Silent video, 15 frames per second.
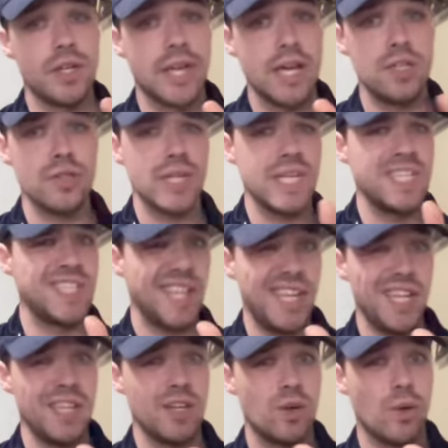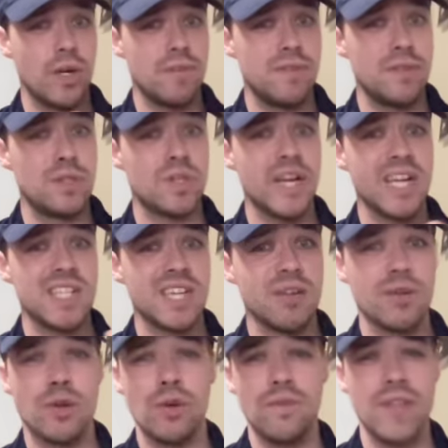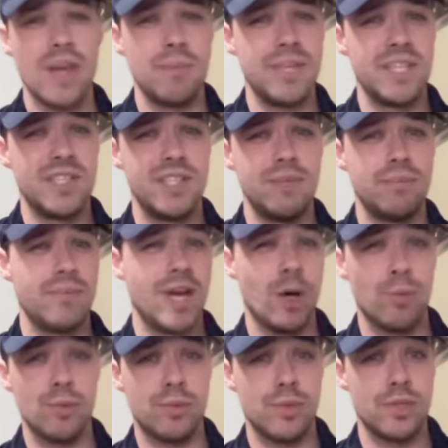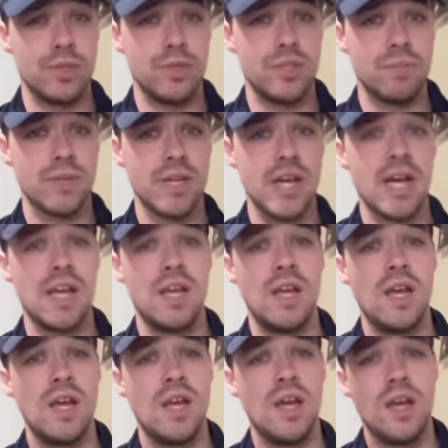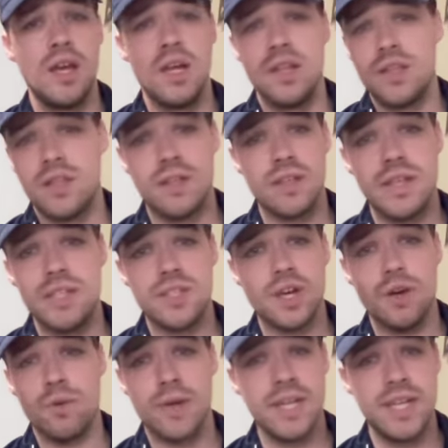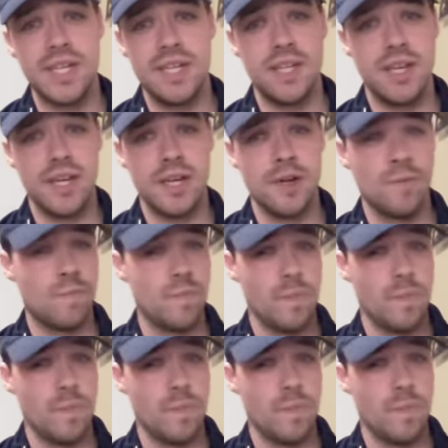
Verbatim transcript: Kendrick is in quite a few tracks. I don't know if that means he helped produce them or not. It's all written in here.